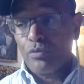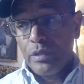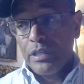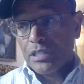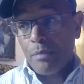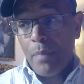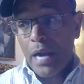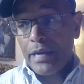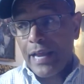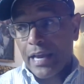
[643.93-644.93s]
You need
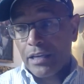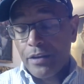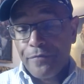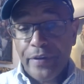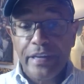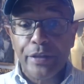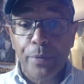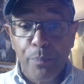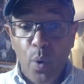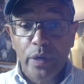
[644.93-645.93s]
somebody that can defend at
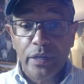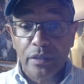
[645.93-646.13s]
the point